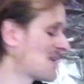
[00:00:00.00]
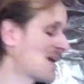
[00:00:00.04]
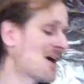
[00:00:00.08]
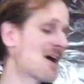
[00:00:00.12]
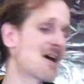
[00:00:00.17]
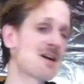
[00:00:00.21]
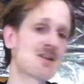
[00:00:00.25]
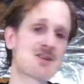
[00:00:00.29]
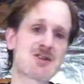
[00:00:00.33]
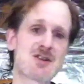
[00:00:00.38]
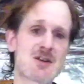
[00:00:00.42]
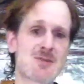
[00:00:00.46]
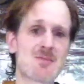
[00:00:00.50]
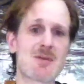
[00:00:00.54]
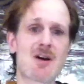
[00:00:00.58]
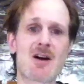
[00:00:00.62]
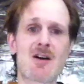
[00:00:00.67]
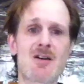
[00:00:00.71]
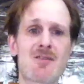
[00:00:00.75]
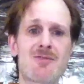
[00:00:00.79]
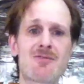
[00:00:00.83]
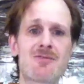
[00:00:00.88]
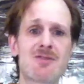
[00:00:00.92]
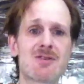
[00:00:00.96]
I
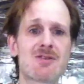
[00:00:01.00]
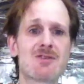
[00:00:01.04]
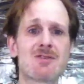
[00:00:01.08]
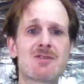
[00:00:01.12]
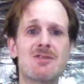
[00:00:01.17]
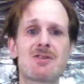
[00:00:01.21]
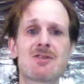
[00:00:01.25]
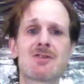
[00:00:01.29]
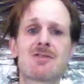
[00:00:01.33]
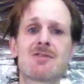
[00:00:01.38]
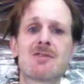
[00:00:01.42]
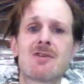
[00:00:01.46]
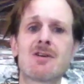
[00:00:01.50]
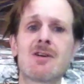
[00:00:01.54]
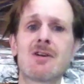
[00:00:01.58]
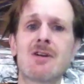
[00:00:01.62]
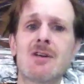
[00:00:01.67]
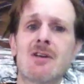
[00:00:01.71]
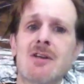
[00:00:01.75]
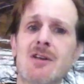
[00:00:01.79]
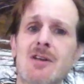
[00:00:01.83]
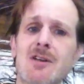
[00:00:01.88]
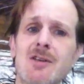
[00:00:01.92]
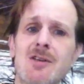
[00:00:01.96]
somehow feel that,
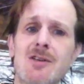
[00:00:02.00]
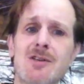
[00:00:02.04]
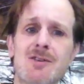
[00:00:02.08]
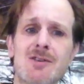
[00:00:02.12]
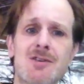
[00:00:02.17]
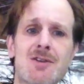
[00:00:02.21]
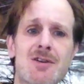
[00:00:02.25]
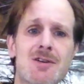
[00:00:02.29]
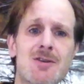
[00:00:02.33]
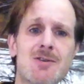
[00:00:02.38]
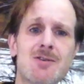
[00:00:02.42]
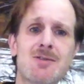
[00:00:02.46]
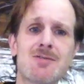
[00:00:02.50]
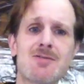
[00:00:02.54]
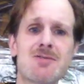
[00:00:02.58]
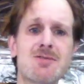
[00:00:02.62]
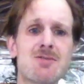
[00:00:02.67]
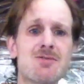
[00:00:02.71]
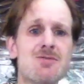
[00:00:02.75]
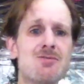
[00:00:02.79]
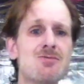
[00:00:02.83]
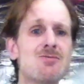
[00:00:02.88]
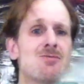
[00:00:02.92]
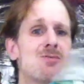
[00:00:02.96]
you know, if
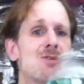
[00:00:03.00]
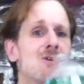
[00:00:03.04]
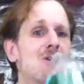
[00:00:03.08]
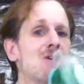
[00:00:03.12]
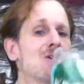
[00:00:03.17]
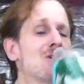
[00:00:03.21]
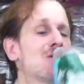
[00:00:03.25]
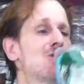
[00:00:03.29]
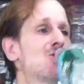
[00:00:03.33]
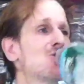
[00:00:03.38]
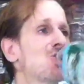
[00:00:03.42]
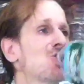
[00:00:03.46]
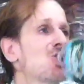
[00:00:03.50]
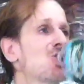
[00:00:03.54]
you. Uh,